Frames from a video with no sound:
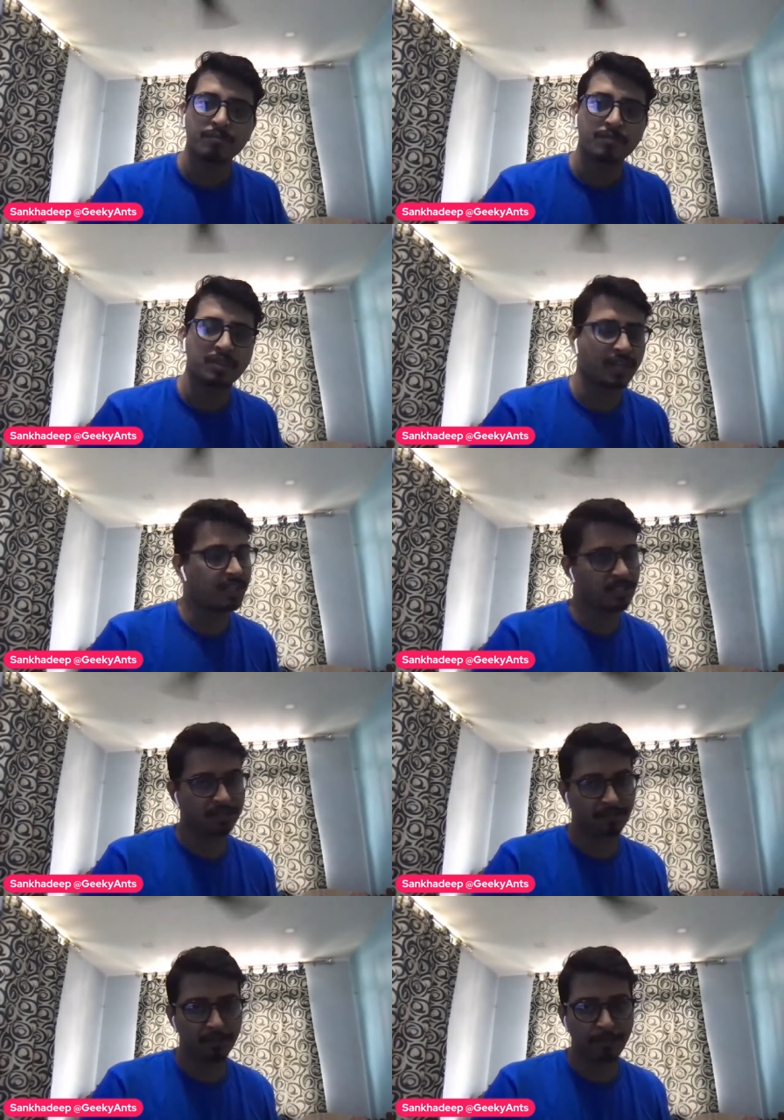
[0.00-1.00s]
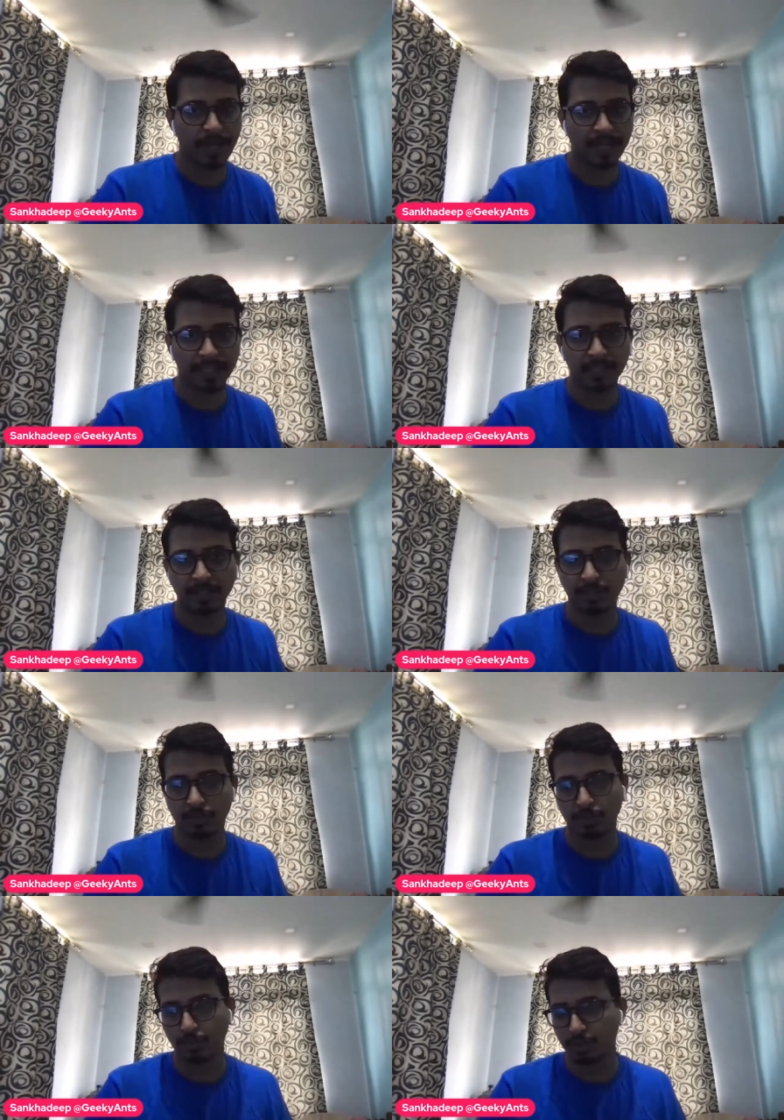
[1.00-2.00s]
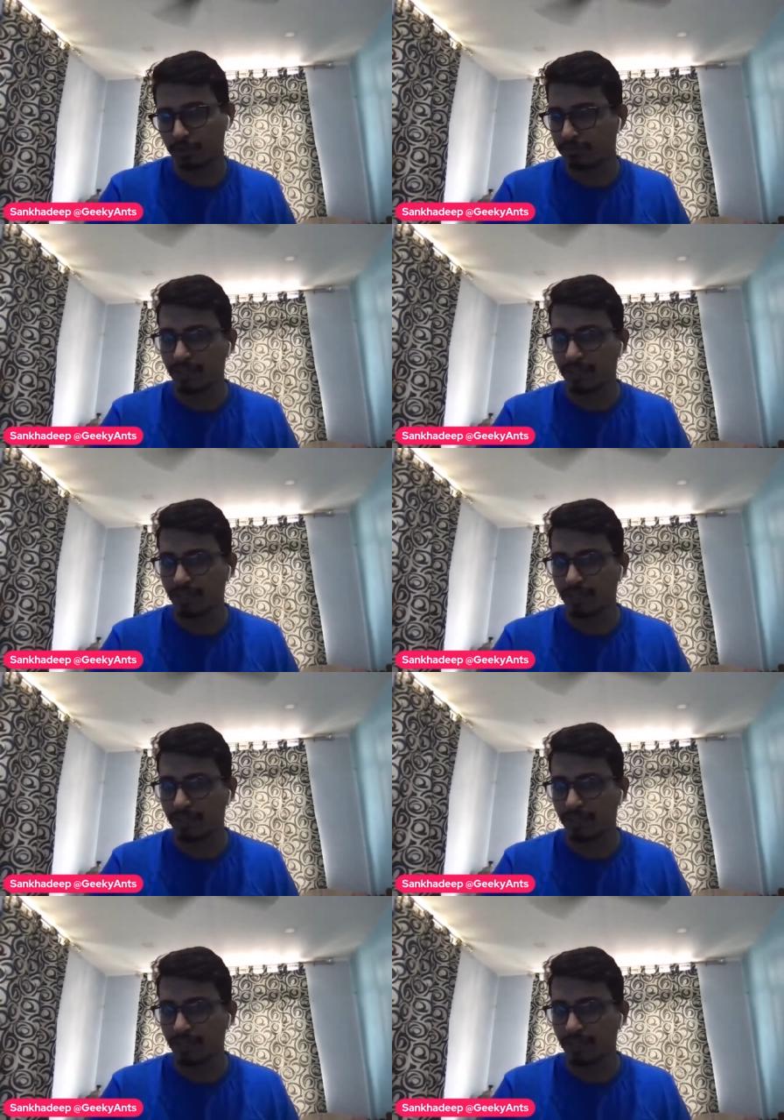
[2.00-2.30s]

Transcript: ranging from back end to